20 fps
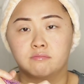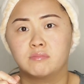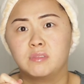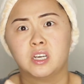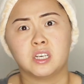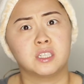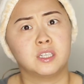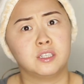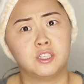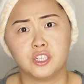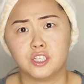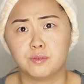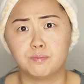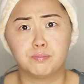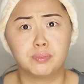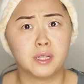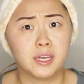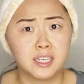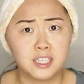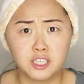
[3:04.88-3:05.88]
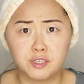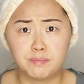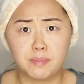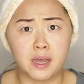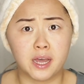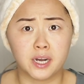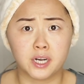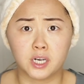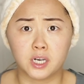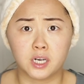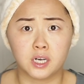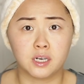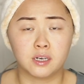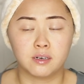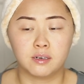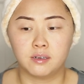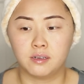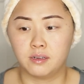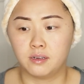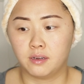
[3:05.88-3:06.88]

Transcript: because it just blends better,